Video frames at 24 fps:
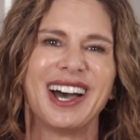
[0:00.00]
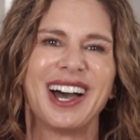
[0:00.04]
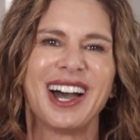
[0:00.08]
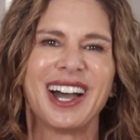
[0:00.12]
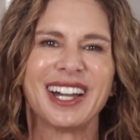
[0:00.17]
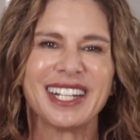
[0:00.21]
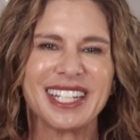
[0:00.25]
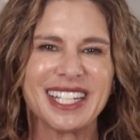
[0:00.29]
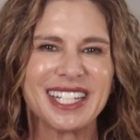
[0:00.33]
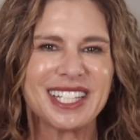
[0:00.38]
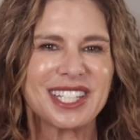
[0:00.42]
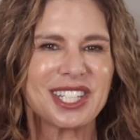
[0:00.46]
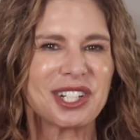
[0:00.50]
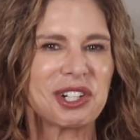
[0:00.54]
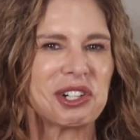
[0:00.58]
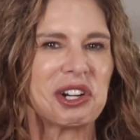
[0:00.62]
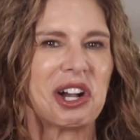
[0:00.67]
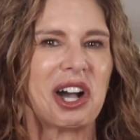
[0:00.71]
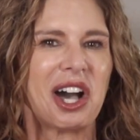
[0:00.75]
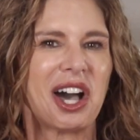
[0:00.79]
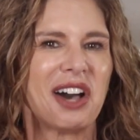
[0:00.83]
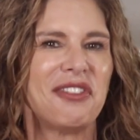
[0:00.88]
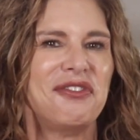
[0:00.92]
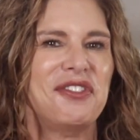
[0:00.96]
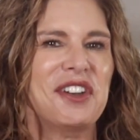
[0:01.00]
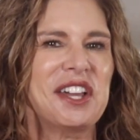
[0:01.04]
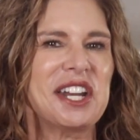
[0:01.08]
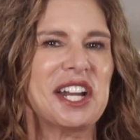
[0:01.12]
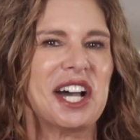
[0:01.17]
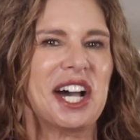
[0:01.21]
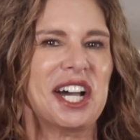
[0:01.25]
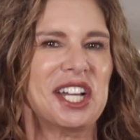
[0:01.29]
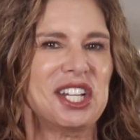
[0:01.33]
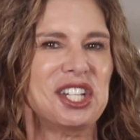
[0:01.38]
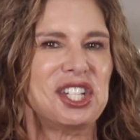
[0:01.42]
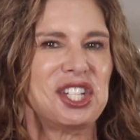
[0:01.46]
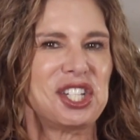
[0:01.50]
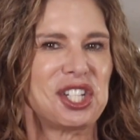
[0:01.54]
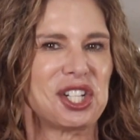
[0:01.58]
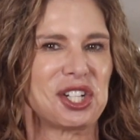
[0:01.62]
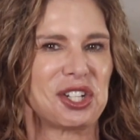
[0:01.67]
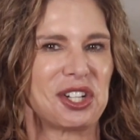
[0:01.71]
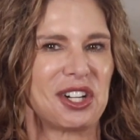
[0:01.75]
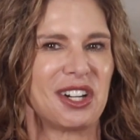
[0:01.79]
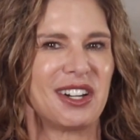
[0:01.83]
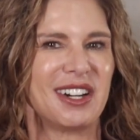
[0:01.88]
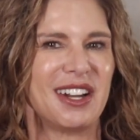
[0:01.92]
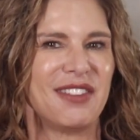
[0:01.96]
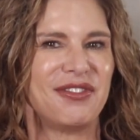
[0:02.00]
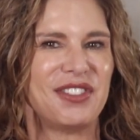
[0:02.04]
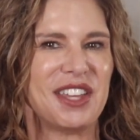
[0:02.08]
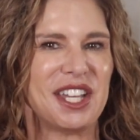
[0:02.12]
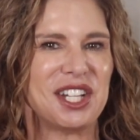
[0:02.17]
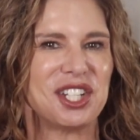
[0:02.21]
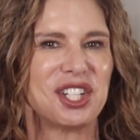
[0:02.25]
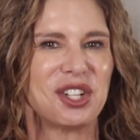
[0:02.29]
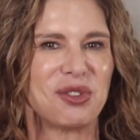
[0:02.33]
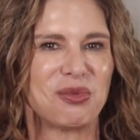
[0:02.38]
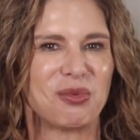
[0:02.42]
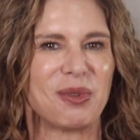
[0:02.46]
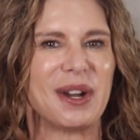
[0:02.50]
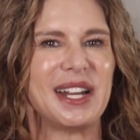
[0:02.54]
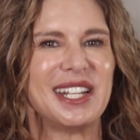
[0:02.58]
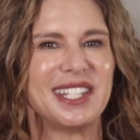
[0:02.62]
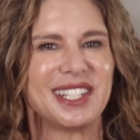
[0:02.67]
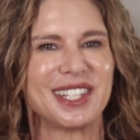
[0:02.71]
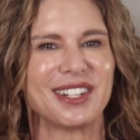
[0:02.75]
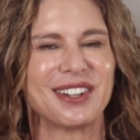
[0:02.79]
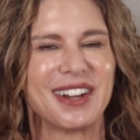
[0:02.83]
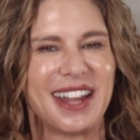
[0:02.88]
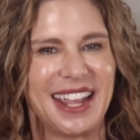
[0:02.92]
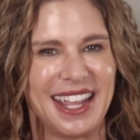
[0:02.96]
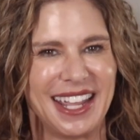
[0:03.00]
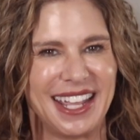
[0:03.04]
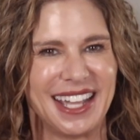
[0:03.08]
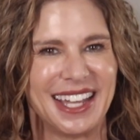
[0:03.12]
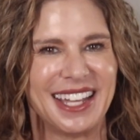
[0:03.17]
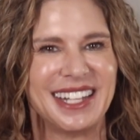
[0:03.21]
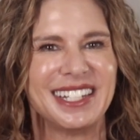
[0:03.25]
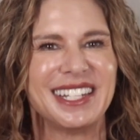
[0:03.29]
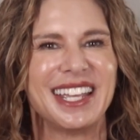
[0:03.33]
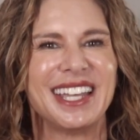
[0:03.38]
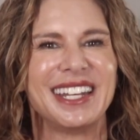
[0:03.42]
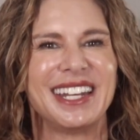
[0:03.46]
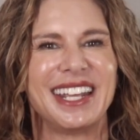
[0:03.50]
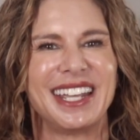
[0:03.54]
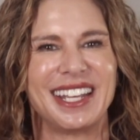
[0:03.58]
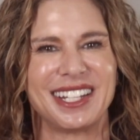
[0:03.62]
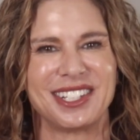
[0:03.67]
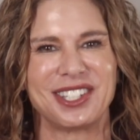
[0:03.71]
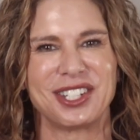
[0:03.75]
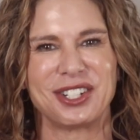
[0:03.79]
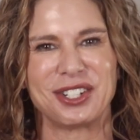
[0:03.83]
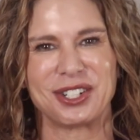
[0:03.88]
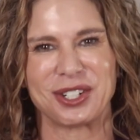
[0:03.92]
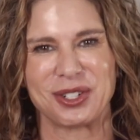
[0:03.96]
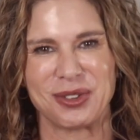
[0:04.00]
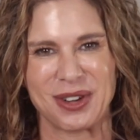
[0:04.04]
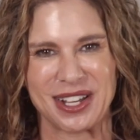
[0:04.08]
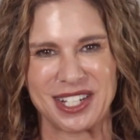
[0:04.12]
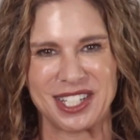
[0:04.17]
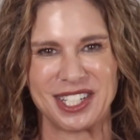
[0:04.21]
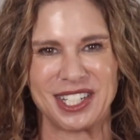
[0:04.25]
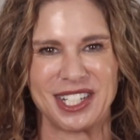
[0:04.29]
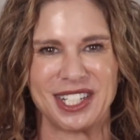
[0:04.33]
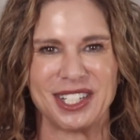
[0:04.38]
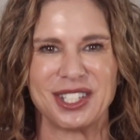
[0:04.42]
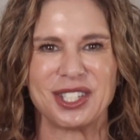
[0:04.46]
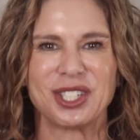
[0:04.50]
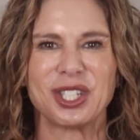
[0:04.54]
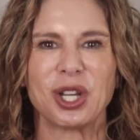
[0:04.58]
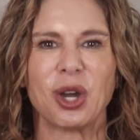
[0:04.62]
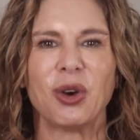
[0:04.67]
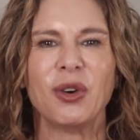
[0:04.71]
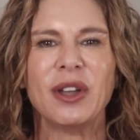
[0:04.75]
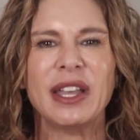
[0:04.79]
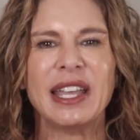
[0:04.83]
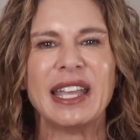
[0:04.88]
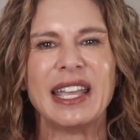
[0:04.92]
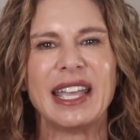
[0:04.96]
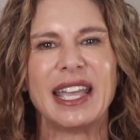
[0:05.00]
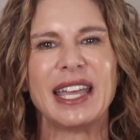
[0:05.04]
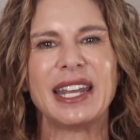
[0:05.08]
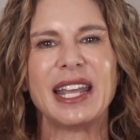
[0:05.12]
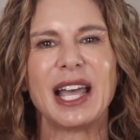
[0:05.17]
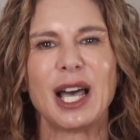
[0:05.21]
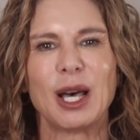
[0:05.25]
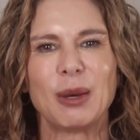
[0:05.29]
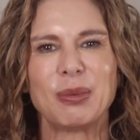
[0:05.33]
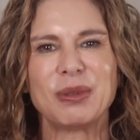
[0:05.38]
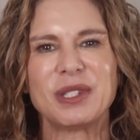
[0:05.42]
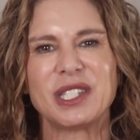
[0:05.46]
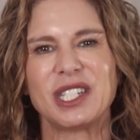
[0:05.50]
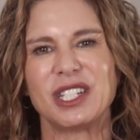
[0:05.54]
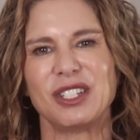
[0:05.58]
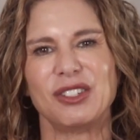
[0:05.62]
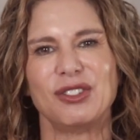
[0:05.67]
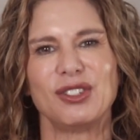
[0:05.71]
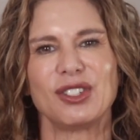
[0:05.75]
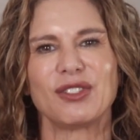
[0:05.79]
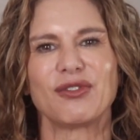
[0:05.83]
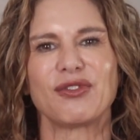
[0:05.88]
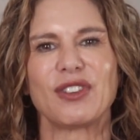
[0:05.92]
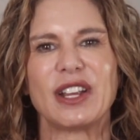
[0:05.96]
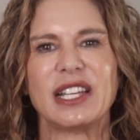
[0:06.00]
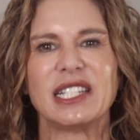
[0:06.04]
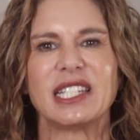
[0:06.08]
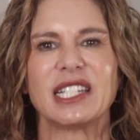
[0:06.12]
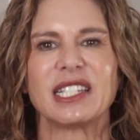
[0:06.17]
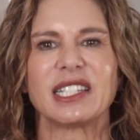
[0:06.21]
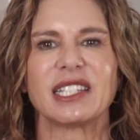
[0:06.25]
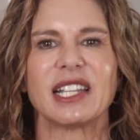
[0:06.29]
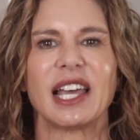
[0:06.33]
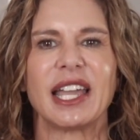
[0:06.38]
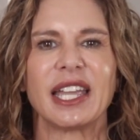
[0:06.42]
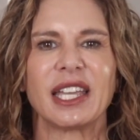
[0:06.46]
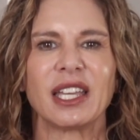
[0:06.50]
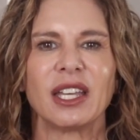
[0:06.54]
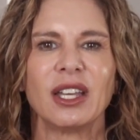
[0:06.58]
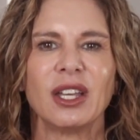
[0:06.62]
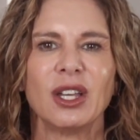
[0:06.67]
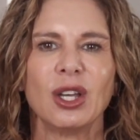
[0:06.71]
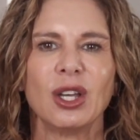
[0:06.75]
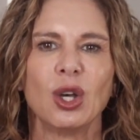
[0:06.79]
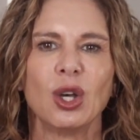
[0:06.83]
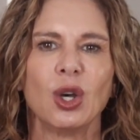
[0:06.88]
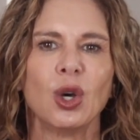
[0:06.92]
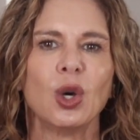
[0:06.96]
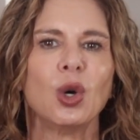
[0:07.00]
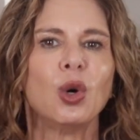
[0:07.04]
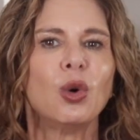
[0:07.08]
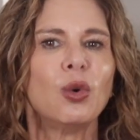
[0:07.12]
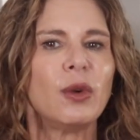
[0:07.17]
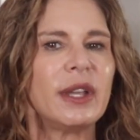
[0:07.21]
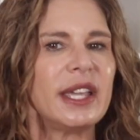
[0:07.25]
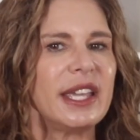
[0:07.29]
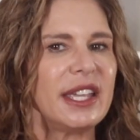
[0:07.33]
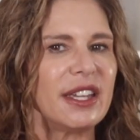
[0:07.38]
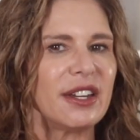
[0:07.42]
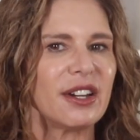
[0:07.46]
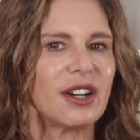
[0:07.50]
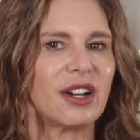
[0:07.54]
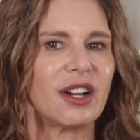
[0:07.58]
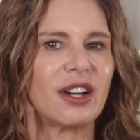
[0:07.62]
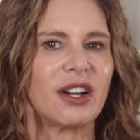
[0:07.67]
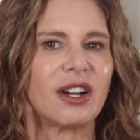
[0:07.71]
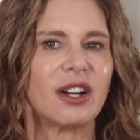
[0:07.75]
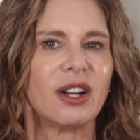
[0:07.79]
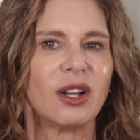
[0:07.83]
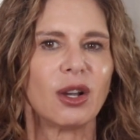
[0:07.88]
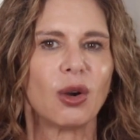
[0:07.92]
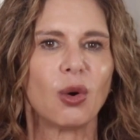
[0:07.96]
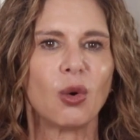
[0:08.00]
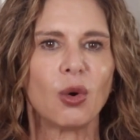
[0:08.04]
Audiences are often unsure if they should raise their hand and answer your question. So it helps to use phrases like, who here?